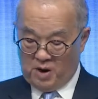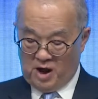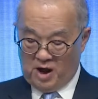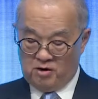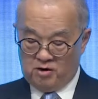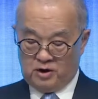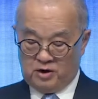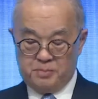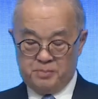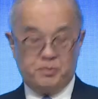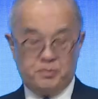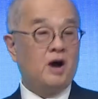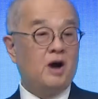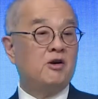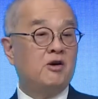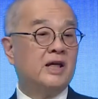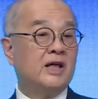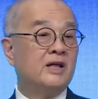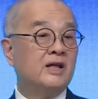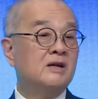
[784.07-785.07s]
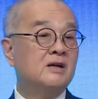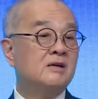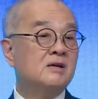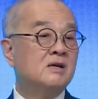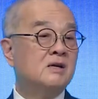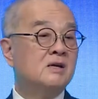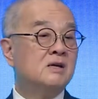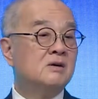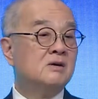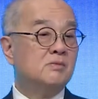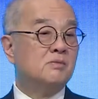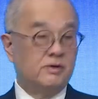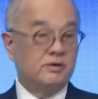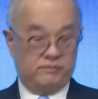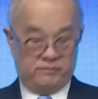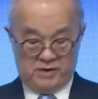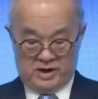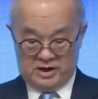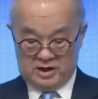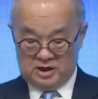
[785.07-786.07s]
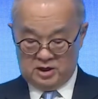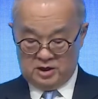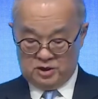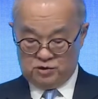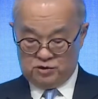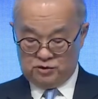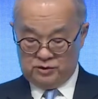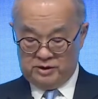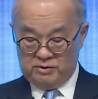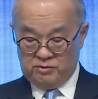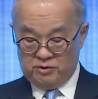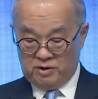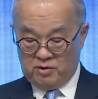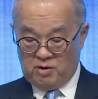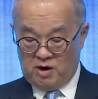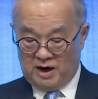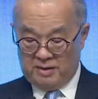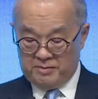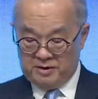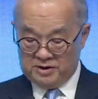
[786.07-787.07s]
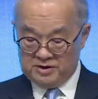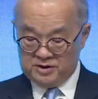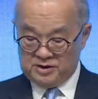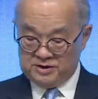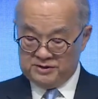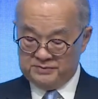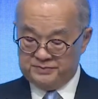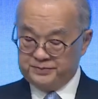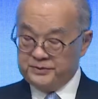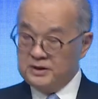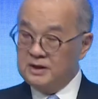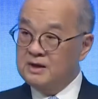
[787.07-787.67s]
while complying with regulatory requirements.